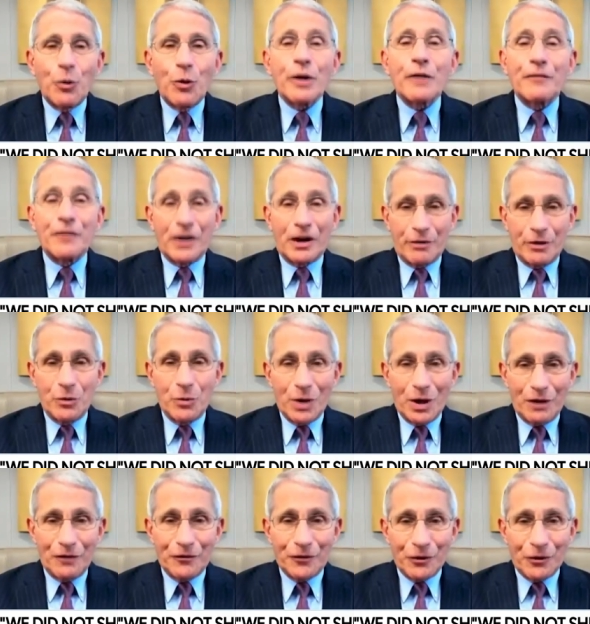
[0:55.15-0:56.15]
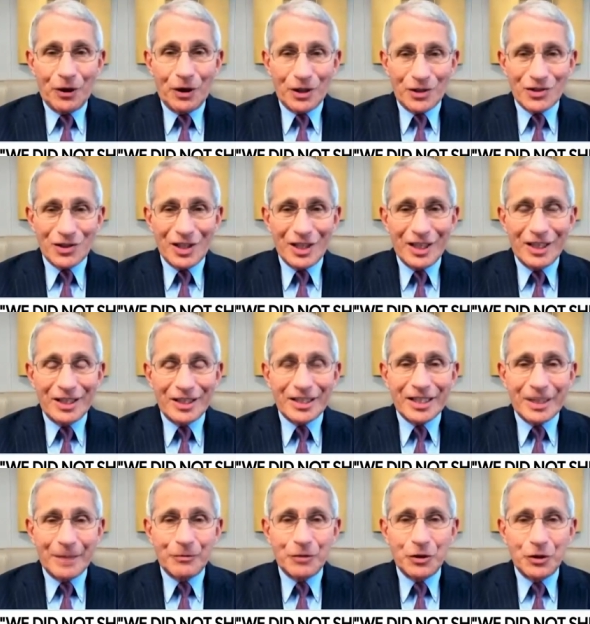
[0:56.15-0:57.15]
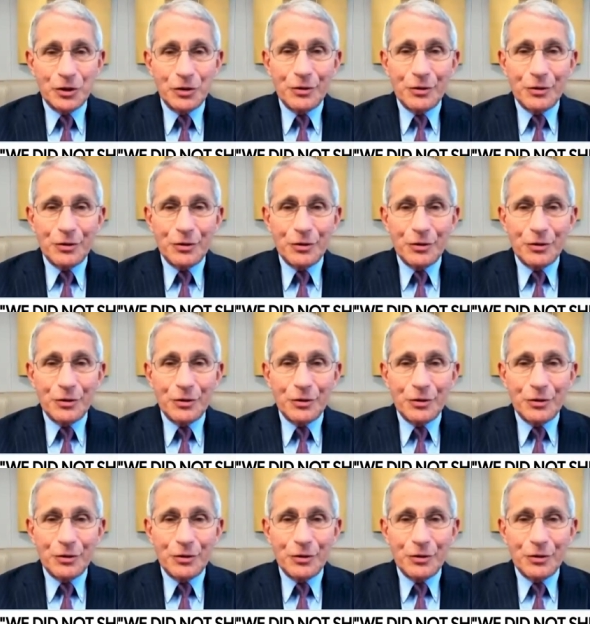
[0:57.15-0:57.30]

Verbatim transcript: work very well for us in an attempt to